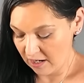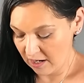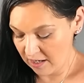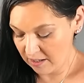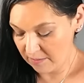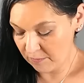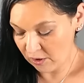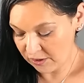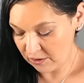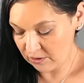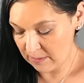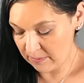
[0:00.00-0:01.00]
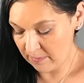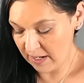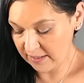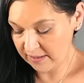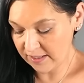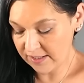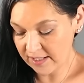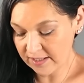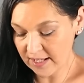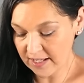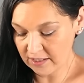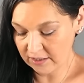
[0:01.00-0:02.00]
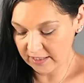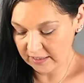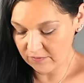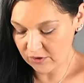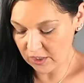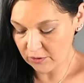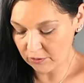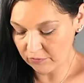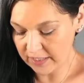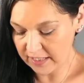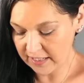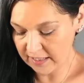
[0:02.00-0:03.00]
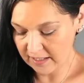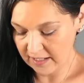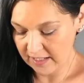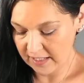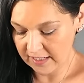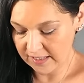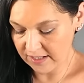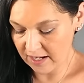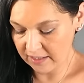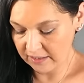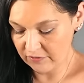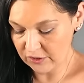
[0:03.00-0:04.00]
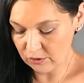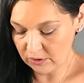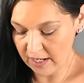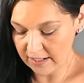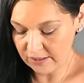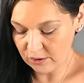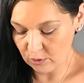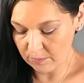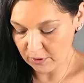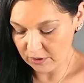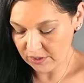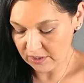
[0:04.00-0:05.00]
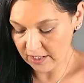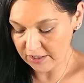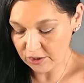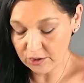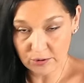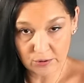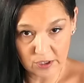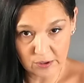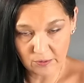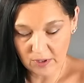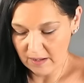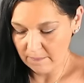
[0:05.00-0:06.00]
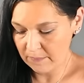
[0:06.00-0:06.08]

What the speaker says: Also, keep in mind that this is a collective general reading. It is not individualized nor personalized to you.